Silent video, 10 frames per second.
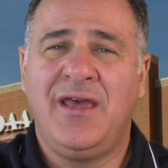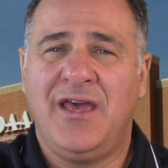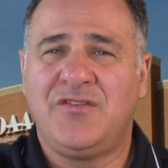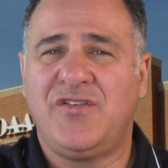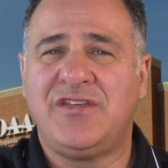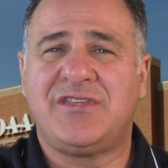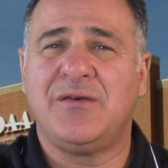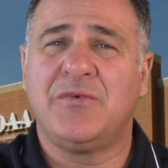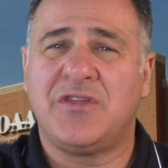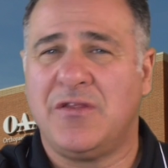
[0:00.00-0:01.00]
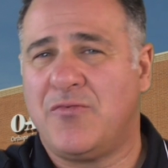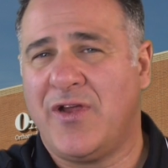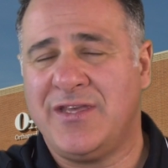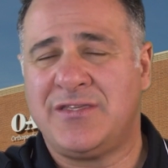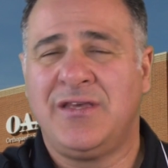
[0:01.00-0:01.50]
It's very similar to the
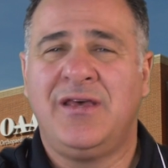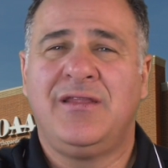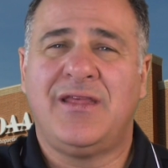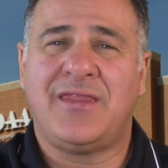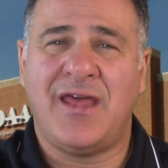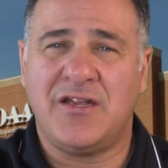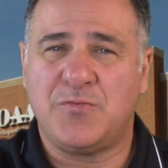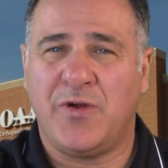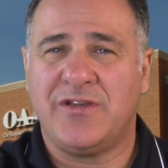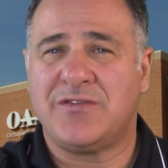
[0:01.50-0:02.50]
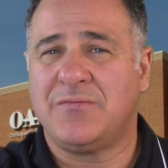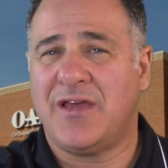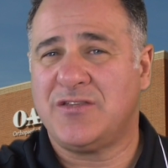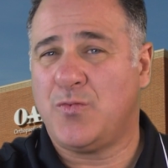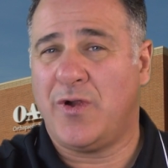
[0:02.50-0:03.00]
brace that tennis players
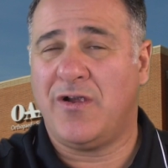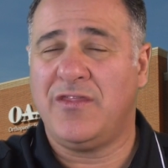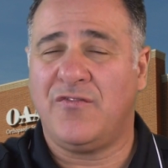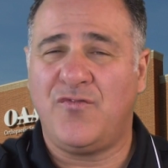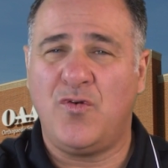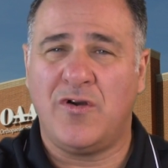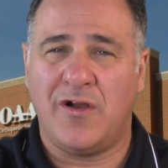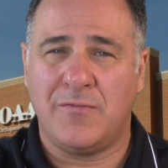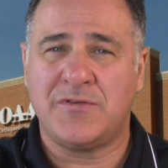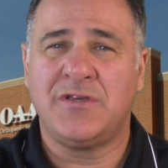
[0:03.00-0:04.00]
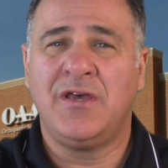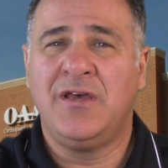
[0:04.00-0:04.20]
sometimes wear on their forearms